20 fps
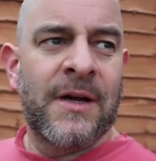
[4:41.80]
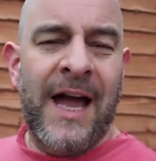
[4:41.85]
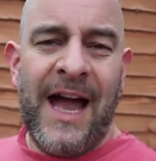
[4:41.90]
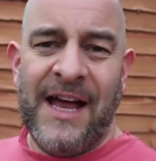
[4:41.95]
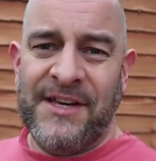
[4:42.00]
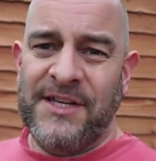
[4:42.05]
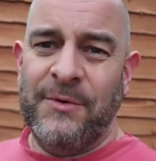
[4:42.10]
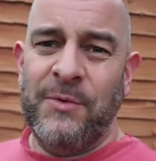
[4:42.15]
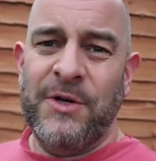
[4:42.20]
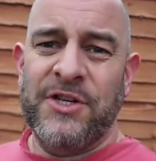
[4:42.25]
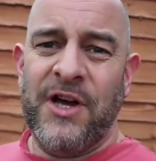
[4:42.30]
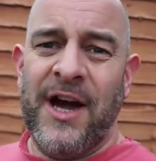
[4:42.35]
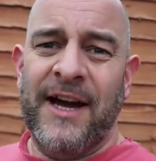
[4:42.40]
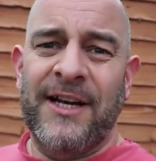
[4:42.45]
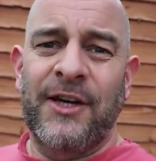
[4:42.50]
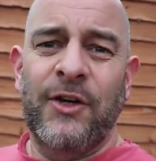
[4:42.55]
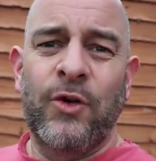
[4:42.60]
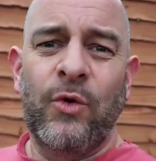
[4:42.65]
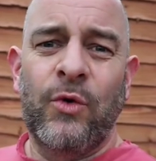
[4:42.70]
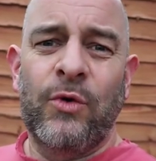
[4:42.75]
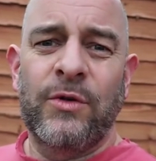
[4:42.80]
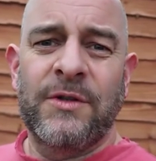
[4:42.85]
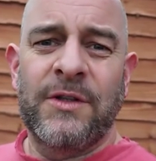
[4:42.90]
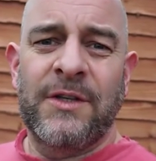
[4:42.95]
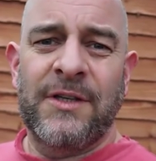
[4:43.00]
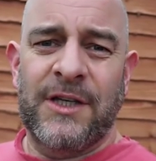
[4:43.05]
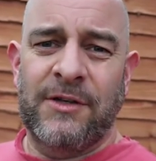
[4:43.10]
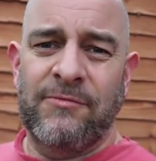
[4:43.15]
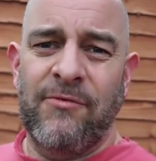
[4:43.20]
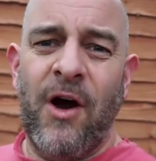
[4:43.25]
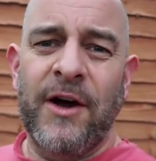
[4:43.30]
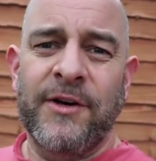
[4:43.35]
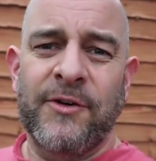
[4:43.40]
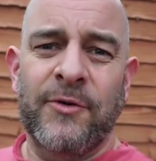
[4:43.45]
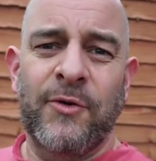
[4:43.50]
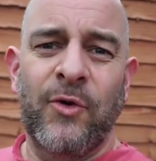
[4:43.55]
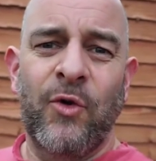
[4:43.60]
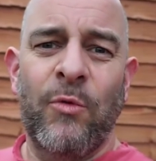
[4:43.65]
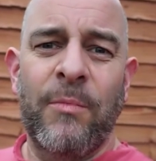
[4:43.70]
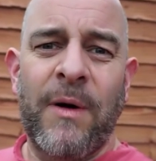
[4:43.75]
Actually wish I had a lawn and a ride
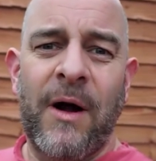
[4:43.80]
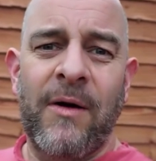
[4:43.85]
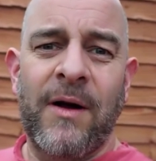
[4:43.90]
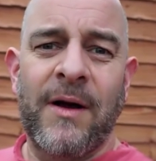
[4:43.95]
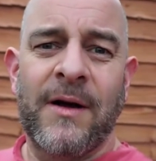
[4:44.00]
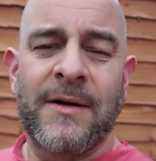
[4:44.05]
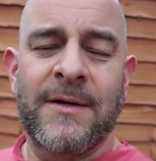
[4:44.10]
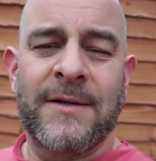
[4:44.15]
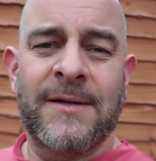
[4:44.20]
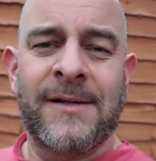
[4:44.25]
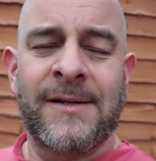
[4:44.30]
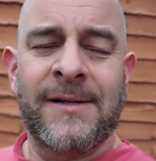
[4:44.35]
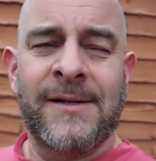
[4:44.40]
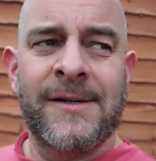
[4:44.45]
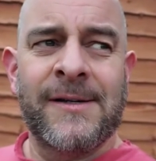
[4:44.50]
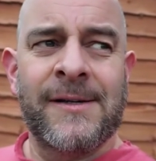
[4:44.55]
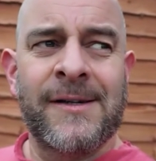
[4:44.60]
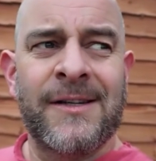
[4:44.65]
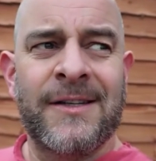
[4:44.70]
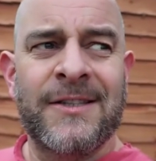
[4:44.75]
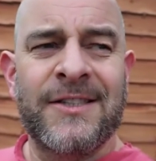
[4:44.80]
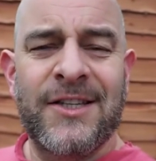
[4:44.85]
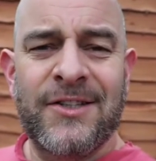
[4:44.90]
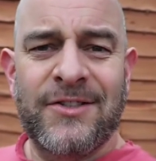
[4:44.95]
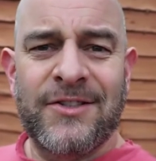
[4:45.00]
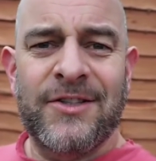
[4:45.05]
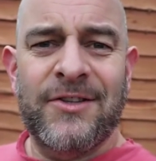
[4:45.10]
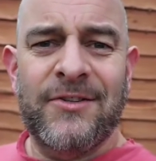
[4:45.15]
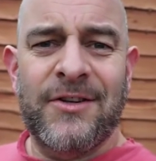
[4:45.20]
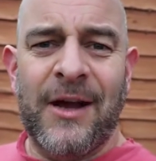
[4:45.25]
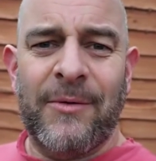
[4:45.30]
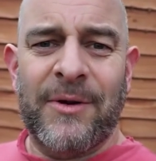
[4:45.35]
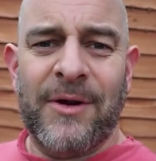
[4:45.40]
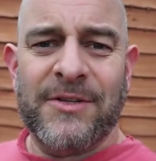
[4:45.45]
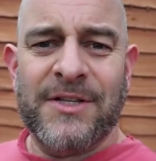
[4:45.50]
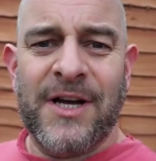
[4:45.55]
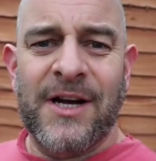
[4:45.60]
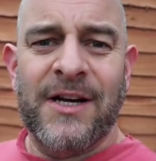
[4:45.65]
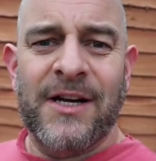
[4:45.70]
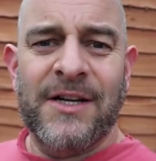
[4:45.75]
on lawnmower. I used to do that when I
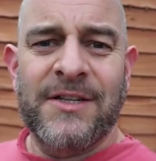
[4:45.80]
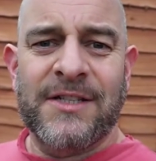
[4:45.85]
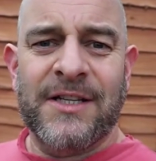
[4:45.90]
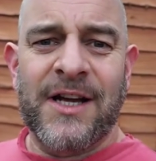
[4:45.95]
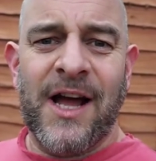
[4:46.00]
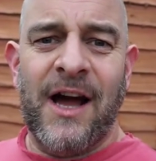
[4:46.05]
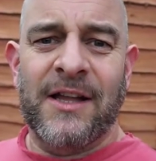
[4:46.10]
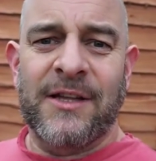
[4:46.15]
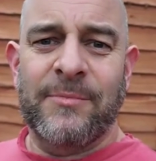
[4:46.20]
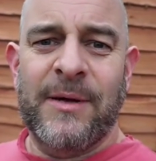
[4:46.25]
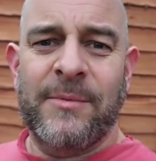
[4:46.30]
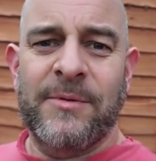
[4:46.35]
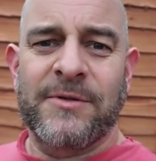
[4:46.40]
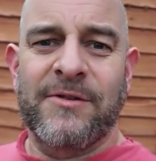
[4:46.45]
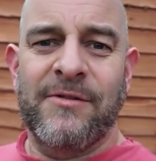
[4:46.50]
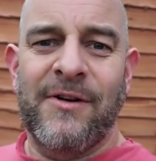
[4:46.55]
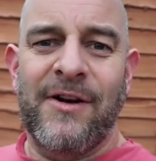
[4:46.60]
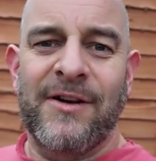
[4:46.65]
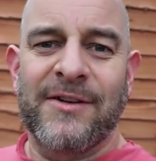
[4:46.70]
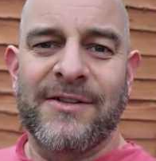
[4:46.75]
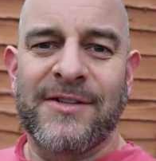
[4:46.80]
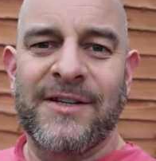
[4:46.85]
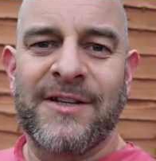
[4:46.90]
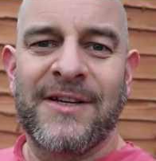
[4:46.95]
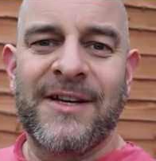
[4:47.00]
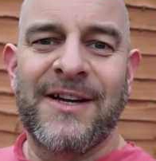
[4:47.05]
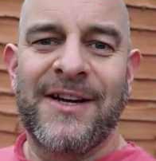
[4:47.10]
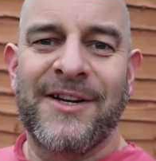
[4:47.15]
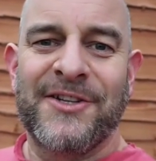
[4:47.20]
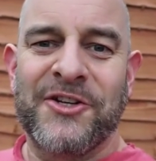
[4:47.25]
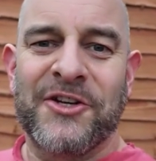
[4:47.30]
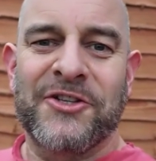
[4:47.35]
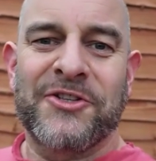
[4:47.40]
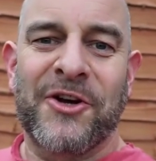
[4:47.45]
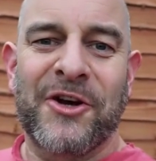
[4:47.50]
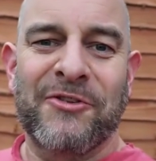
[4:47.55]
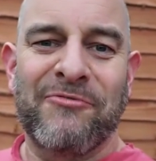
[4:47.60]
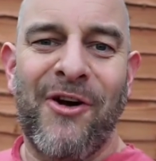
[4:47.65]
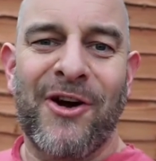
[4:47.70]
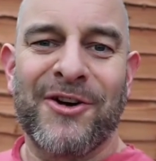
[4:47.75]
was younger. I used to cut other people's grass just
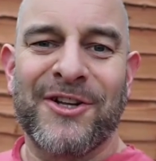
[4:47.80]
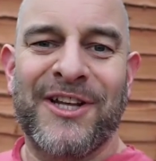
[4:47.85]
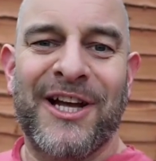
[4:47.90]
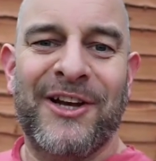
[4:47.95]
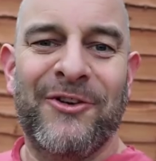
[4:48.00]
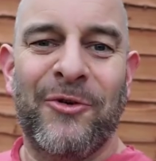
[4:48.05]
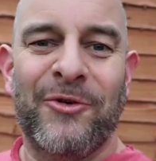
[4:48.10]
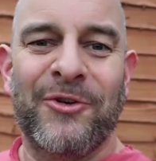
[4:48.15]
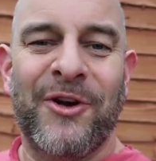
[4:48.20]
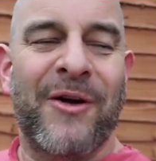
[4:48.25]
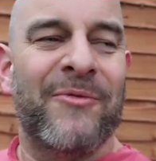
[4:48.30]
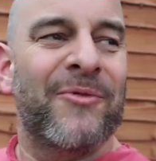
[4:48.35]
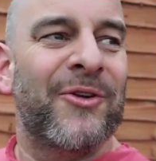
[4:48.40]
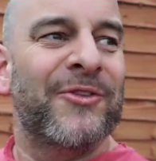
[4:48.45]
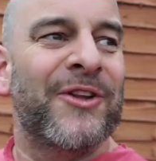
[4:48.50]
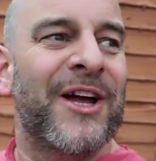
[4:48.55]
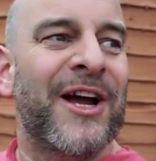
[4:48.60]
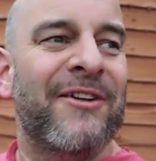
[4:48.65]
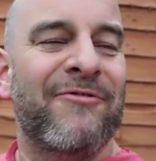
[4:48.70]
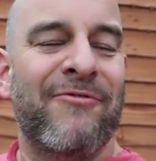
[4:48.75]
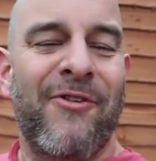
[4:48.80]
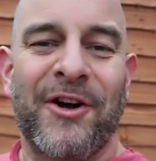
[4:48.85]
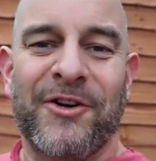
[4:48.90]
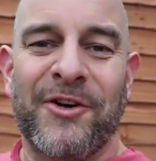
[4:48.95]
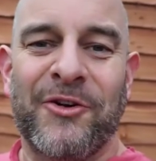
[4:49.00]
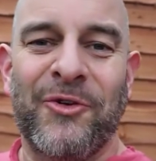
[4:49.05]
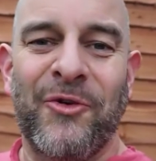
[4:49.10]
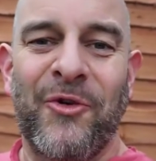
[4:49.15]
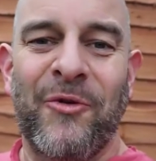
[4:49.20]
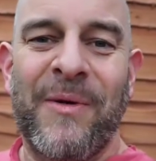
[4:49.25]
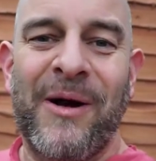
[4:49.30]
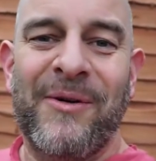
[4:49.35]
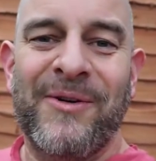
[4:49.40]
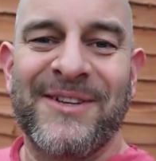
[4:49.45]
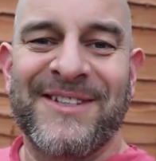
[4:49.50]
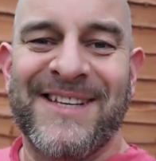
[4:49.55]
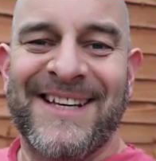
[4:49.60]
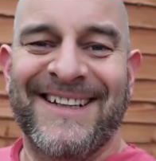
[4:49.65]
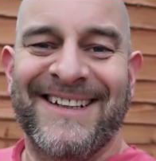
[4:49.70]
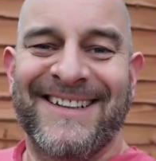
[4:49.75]
so I could ride on their lawn, on their ride on
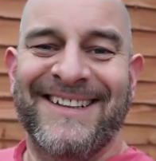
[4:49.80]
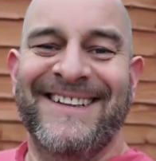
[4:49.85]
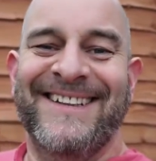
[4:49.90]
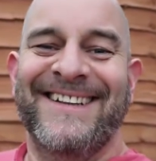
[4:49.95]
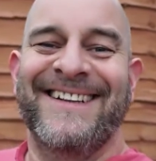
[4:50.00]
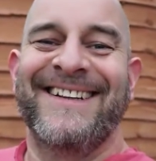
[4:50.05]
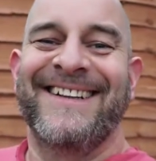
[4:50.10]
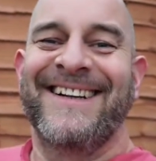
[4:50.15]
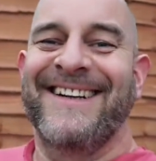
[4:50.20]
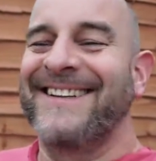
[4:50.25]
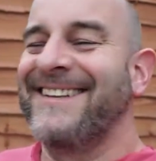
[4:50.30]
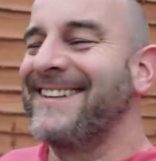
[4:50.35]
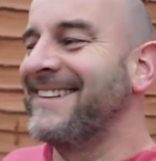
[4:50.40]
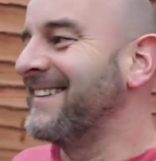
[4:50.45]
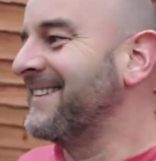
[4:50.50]
lawnmowers